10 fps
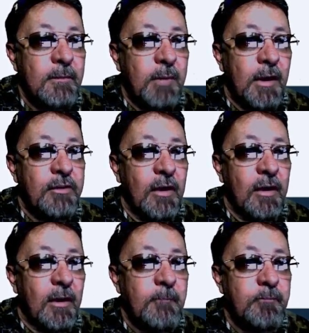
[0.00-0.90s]
But
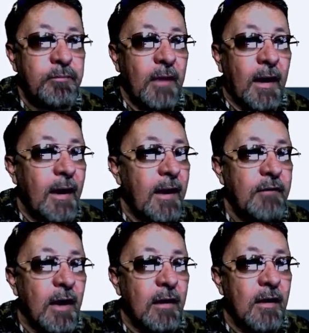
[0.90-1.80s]
I have
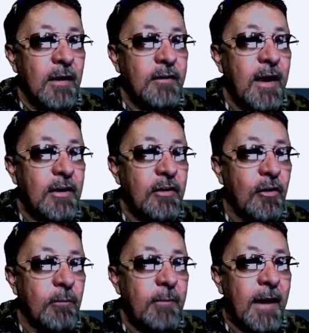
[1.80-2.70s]
not contacted
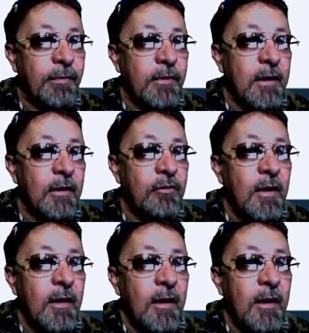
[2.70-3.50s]
her about this.